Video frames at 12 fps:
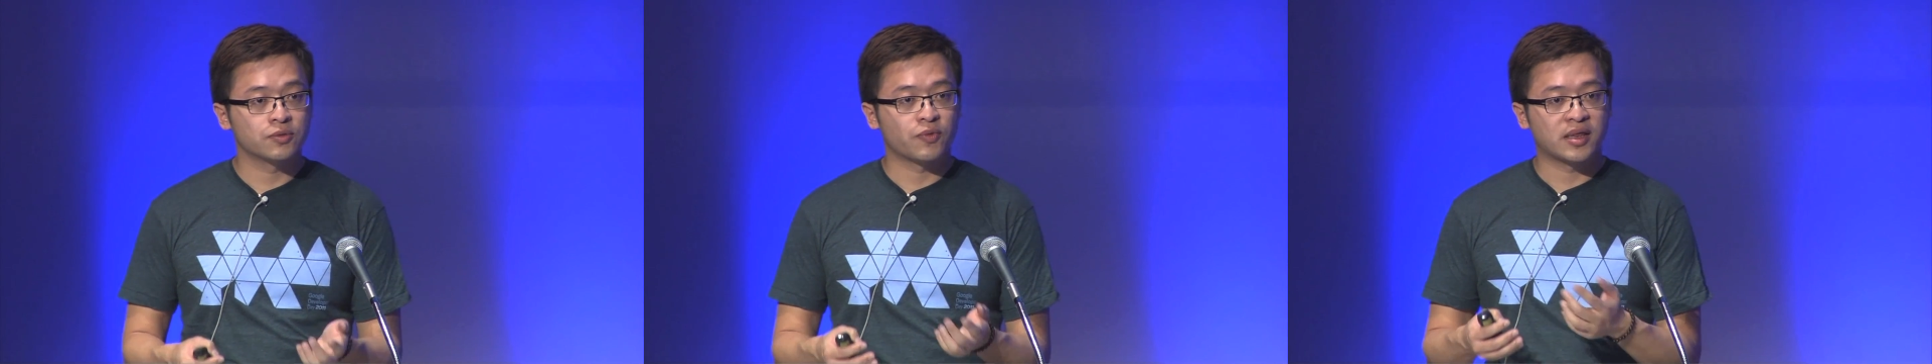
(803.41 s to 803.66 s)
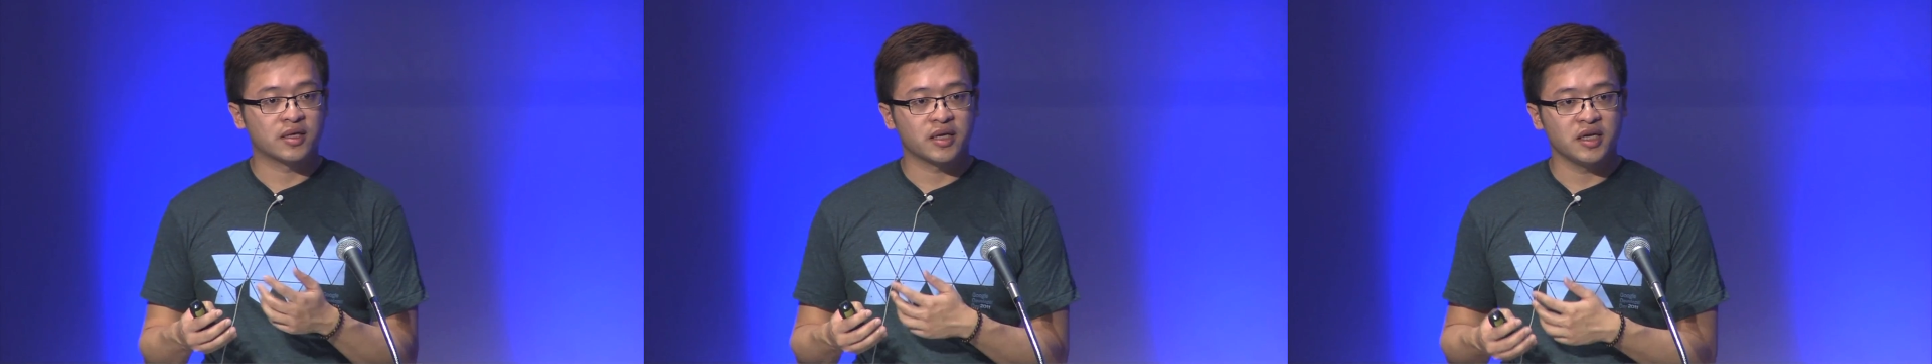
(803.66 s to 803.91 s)

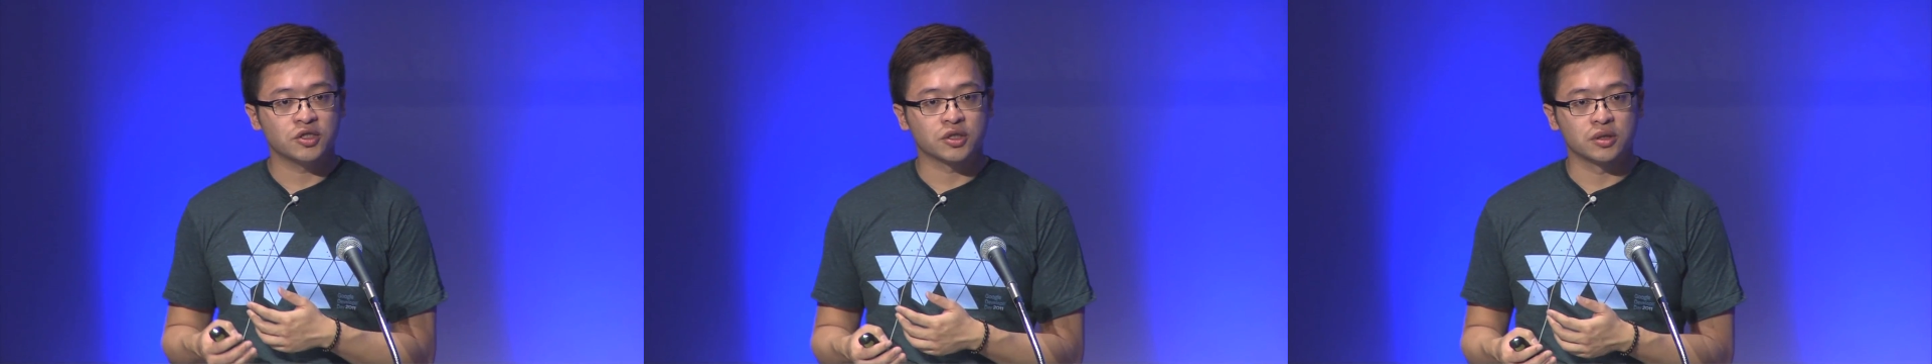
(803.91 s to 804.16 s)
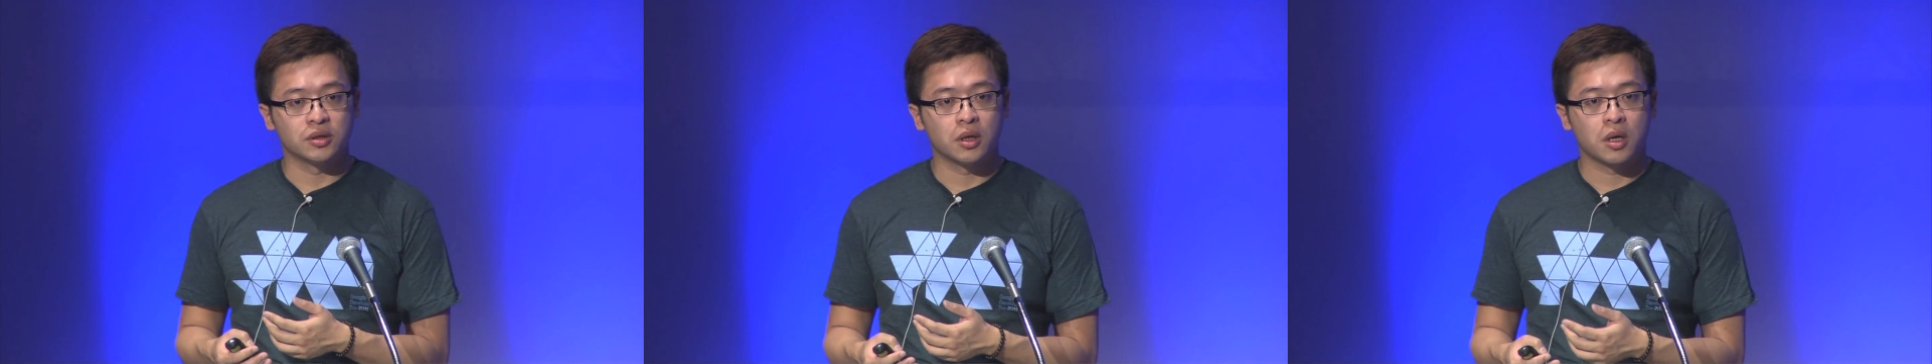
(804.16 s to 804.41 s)

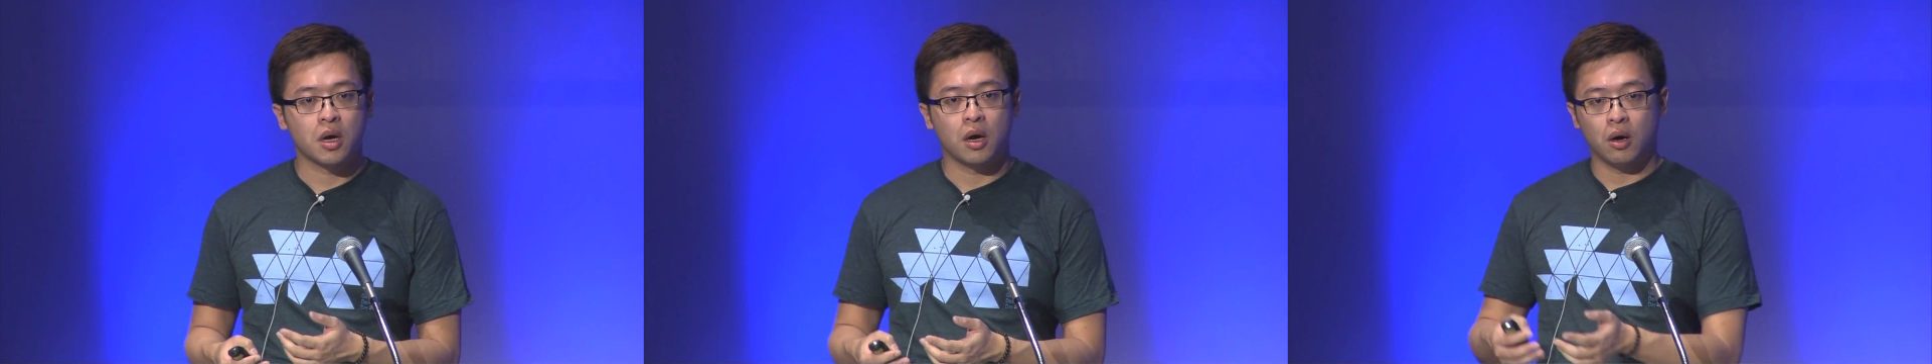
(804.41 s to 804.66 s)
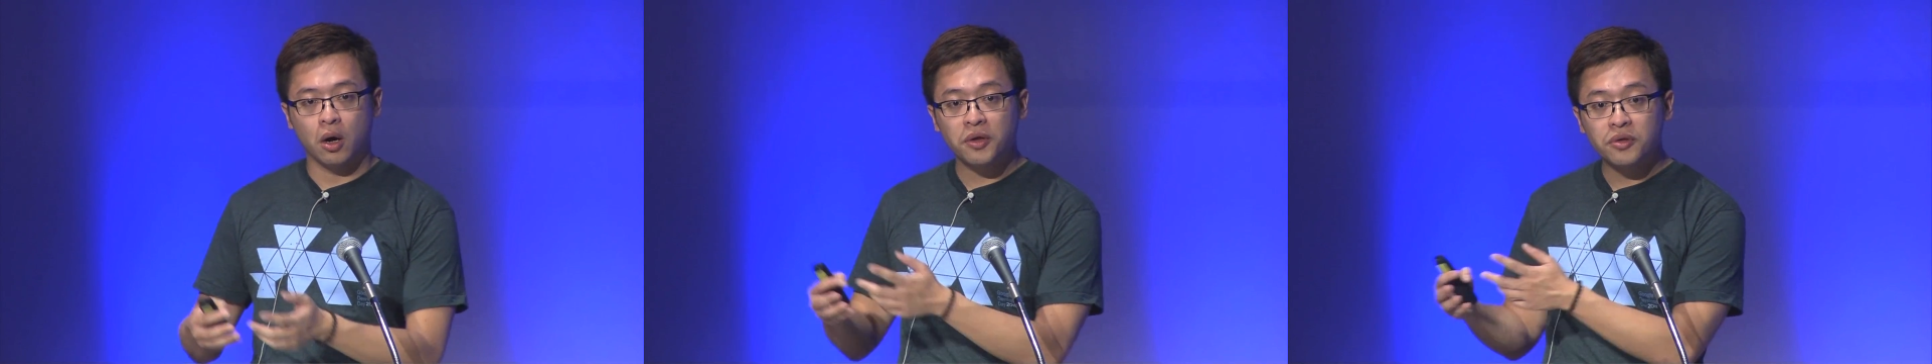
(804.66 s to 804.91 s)
validation
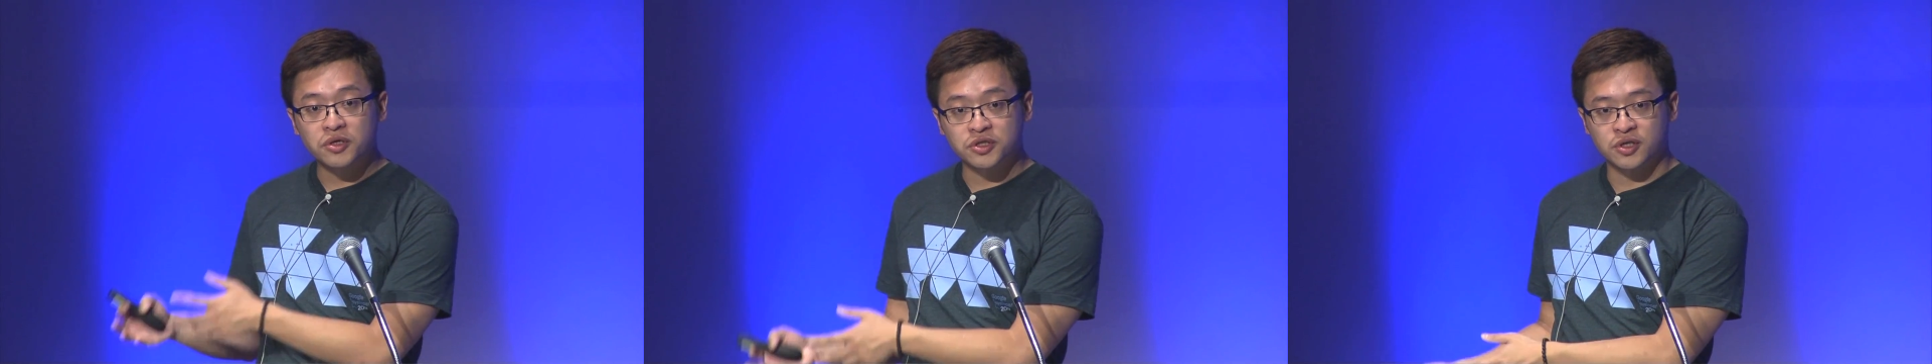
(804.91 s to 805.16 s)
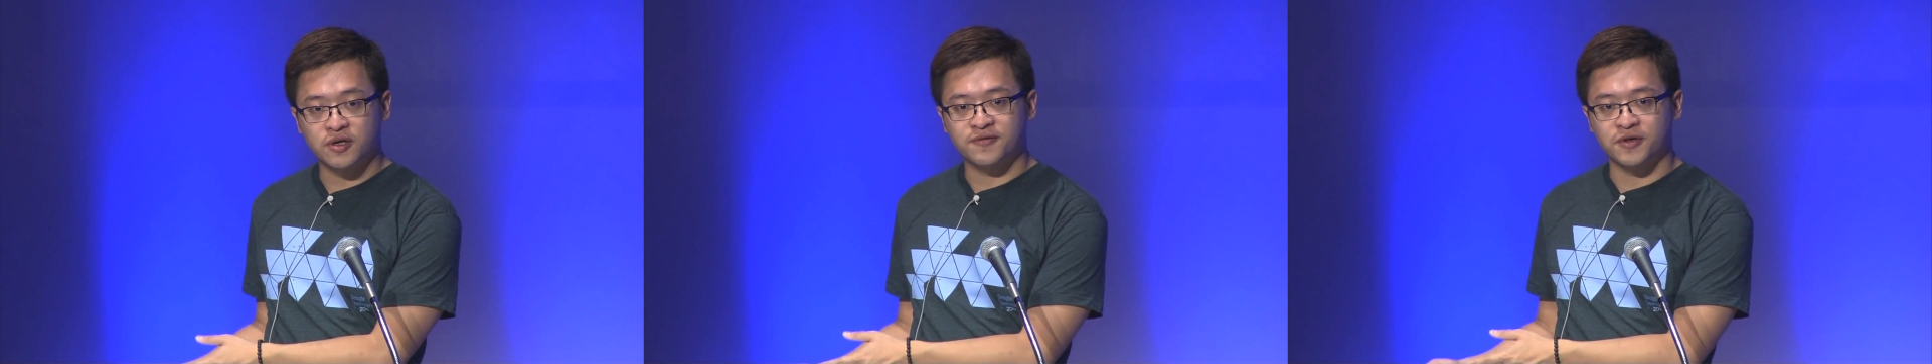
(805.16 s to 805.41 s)
on your
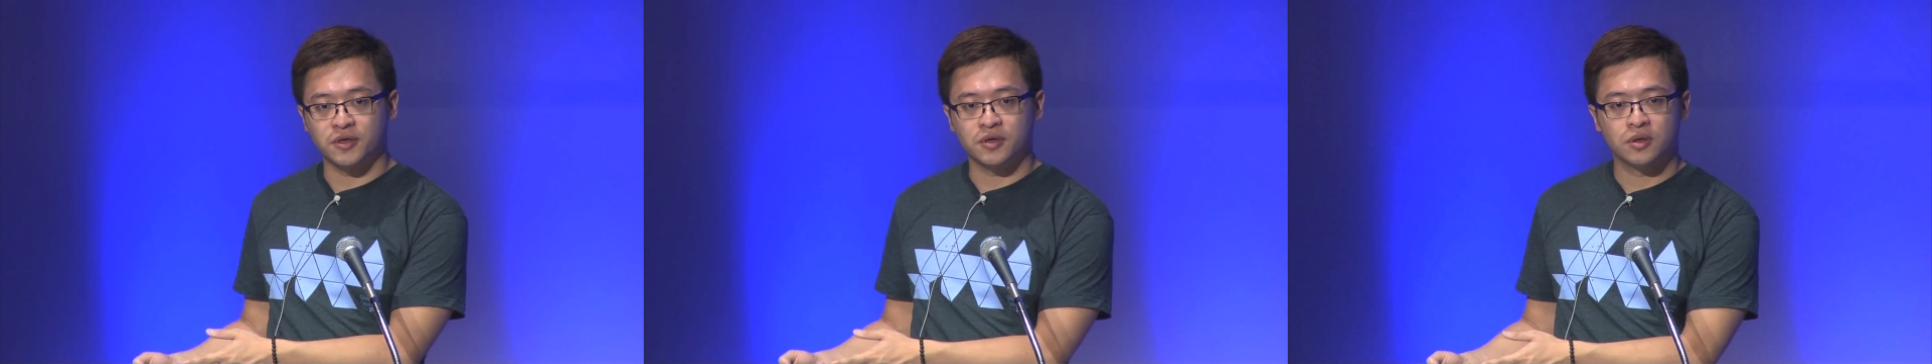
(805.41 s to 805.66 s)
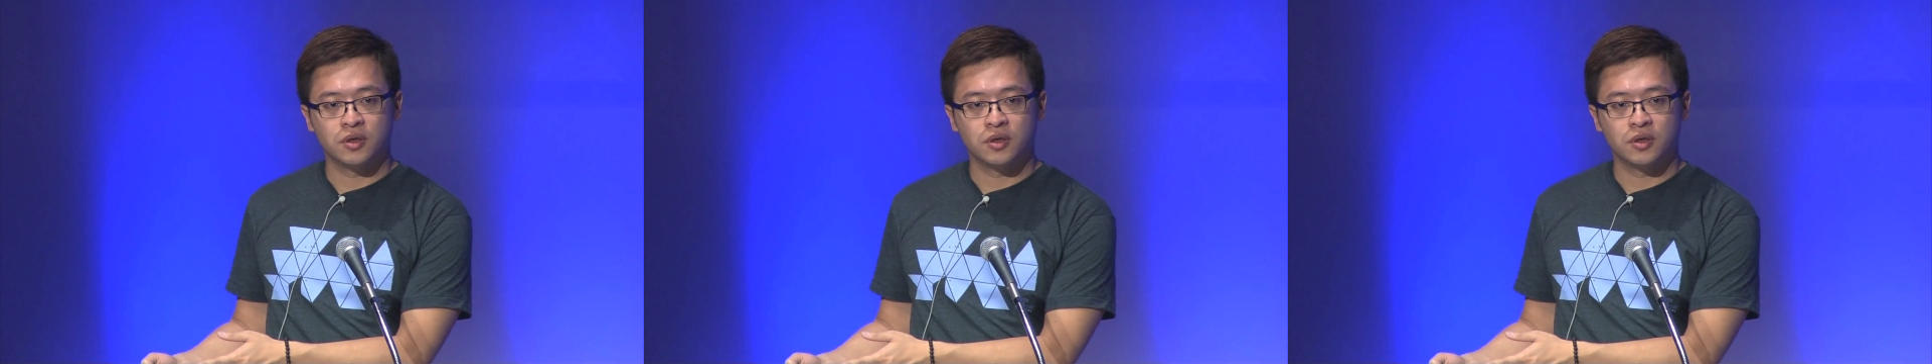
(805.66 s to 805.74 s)
server,